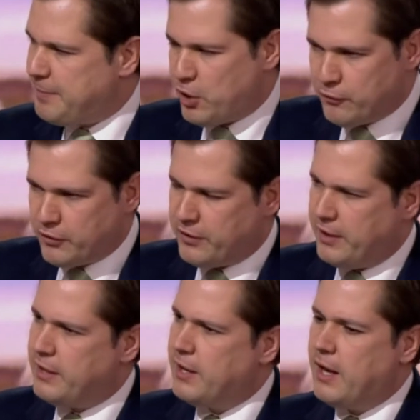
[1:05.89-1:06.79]
but
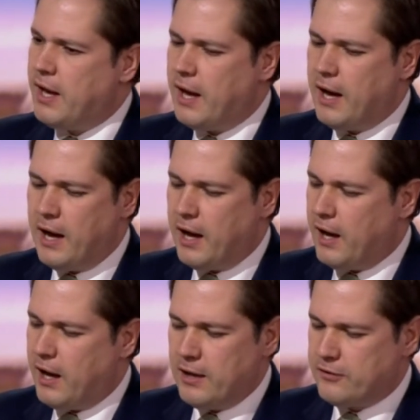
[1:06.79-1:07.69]
obviously
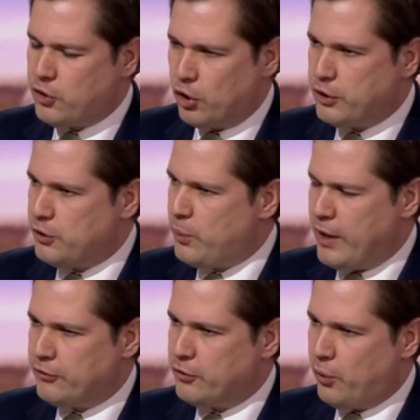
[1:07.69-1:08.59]
Scotland,
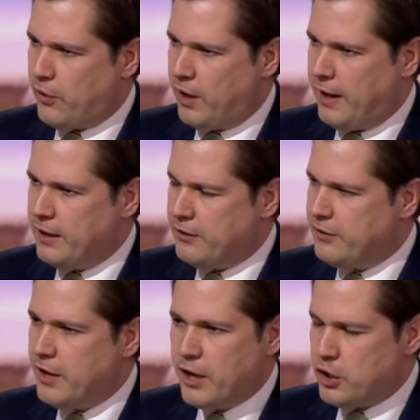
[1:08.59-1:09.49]
Wales and Northern Ireland
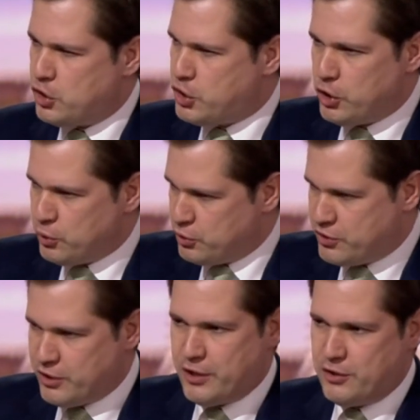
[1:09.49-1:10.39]
can choose